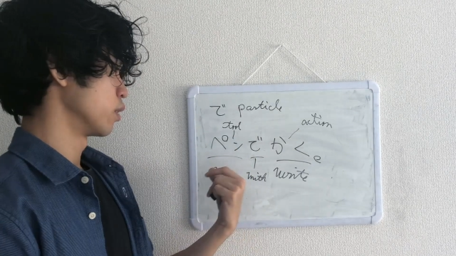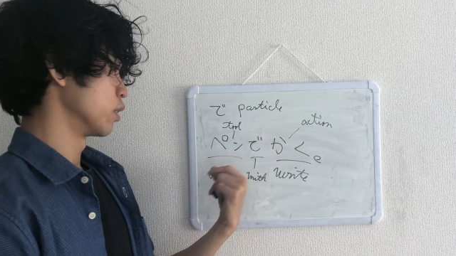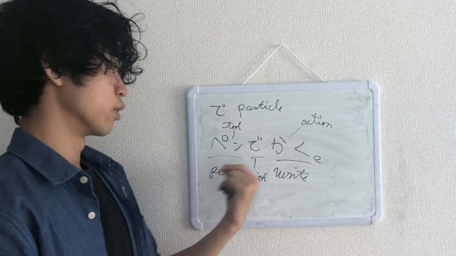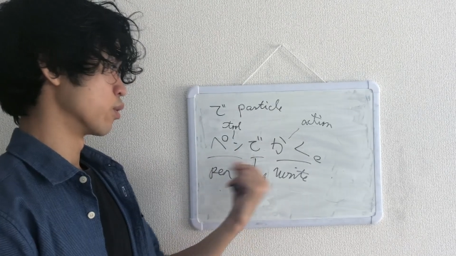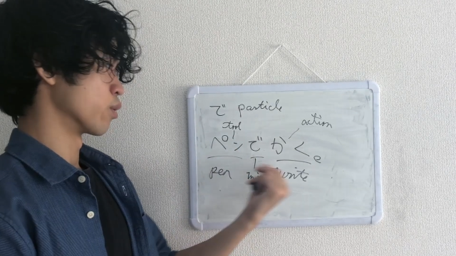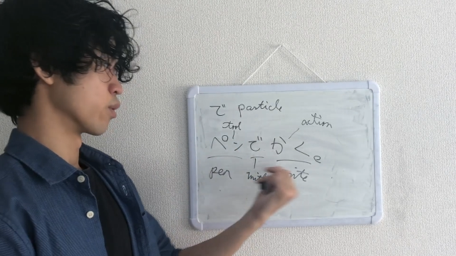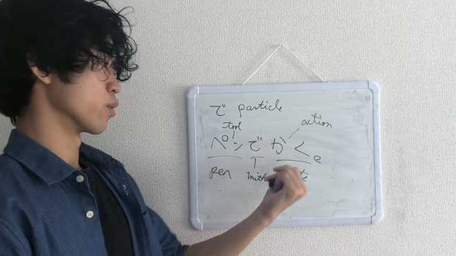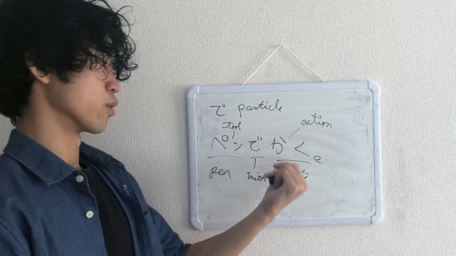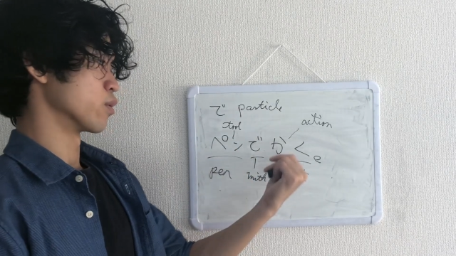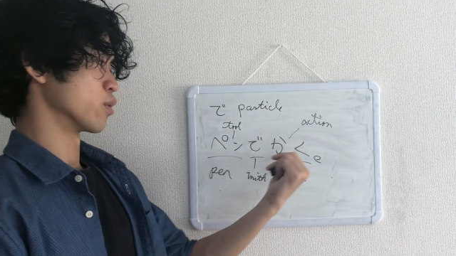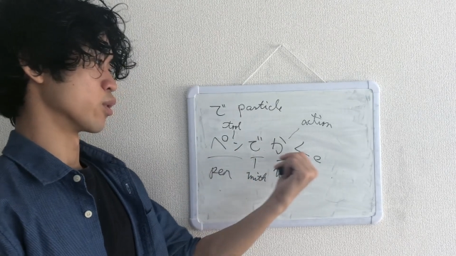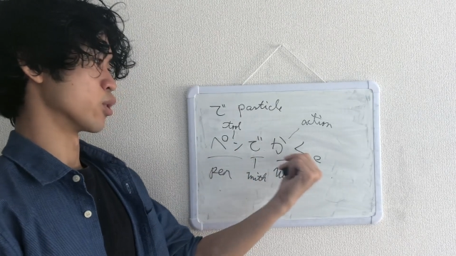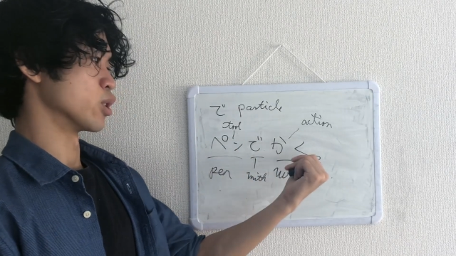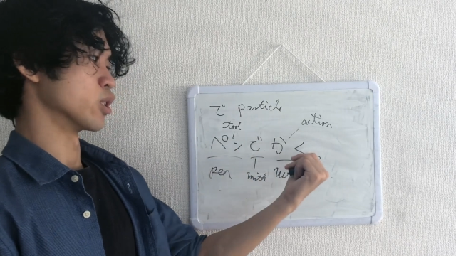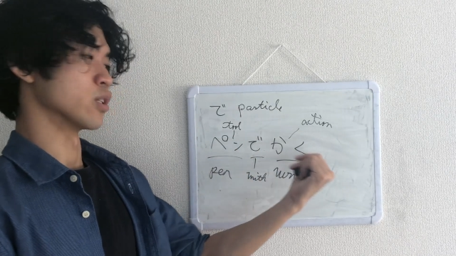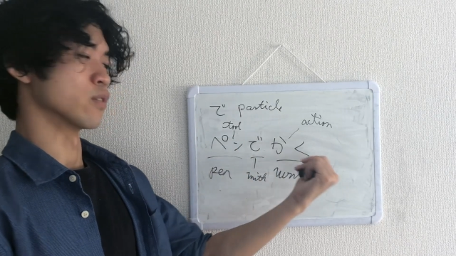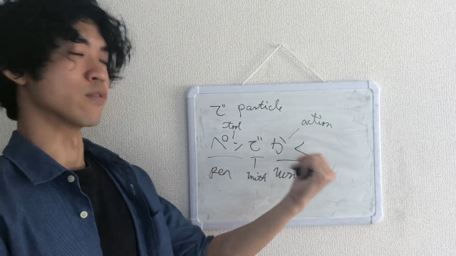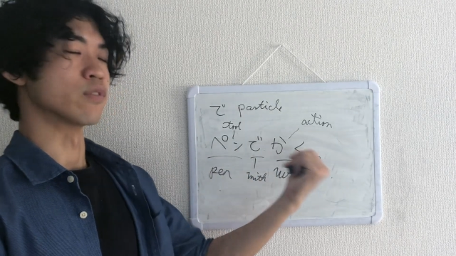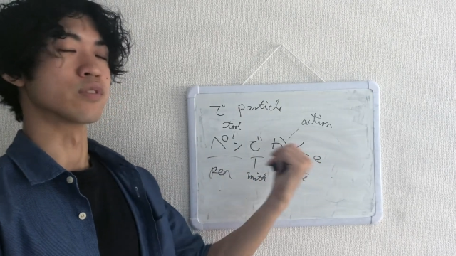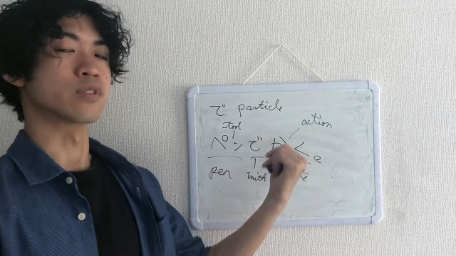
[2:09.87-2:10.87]
in order to
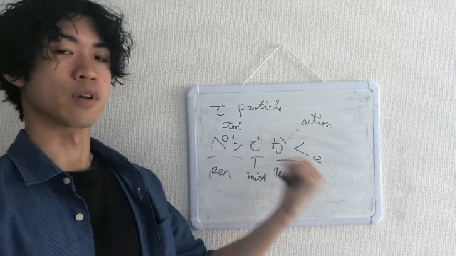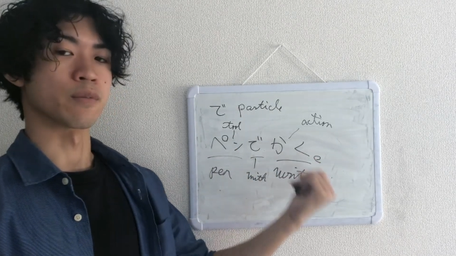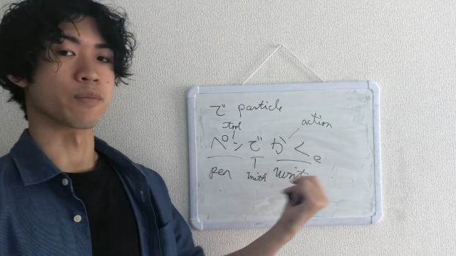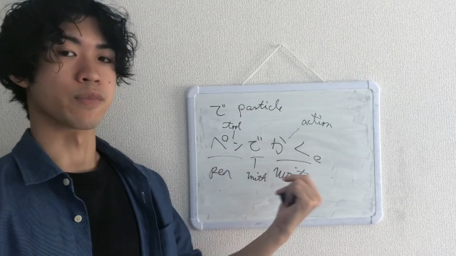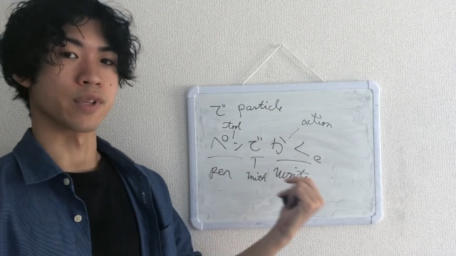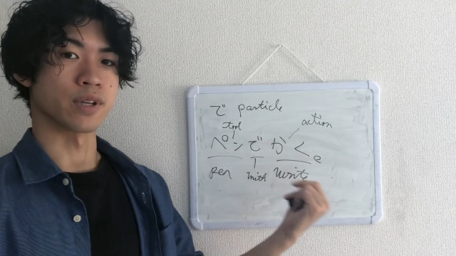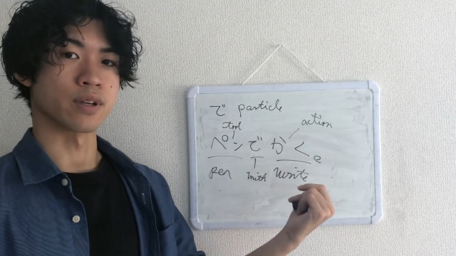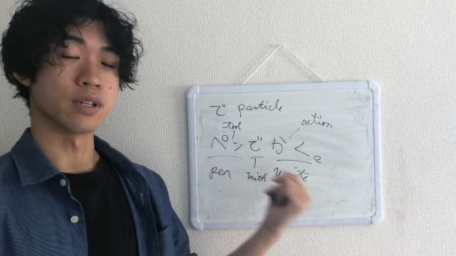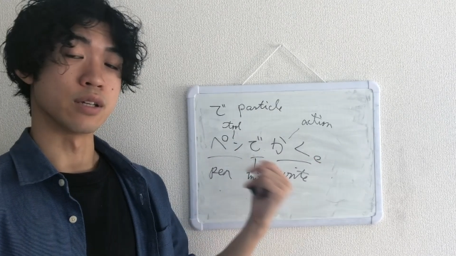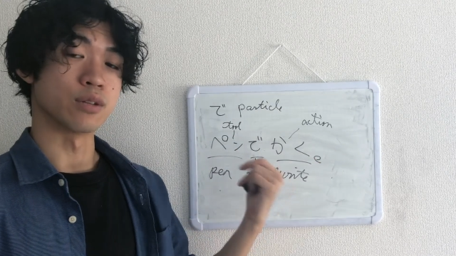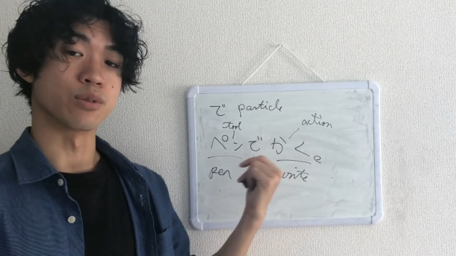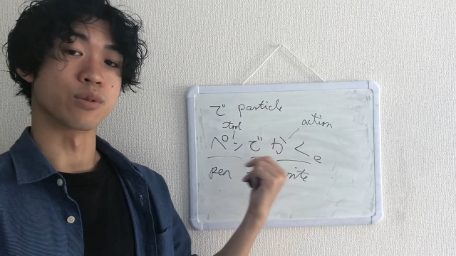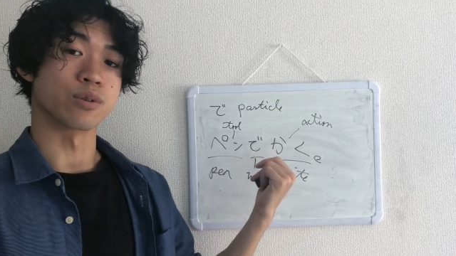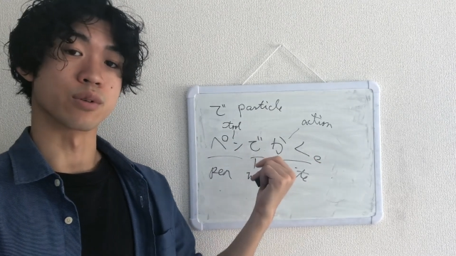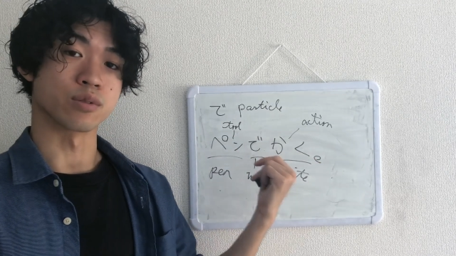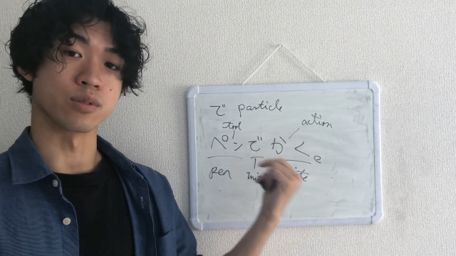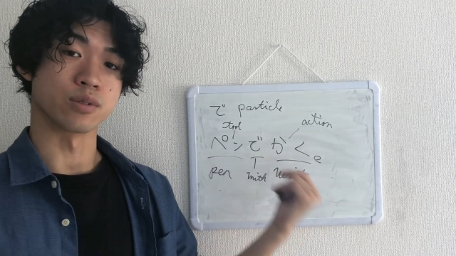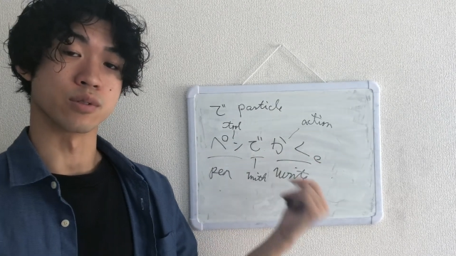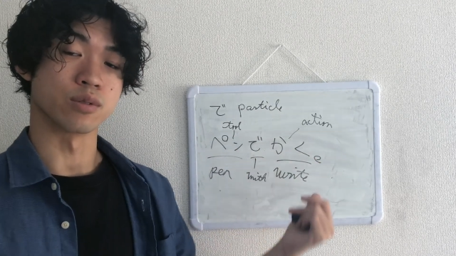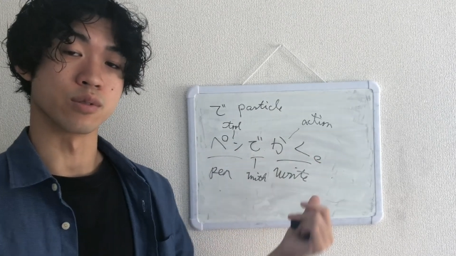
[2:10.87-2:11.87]
achieve something, in order
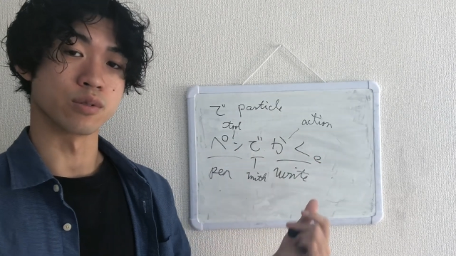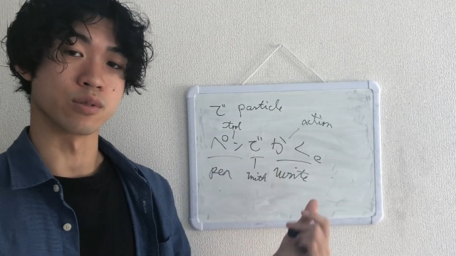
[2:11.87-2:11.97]
to do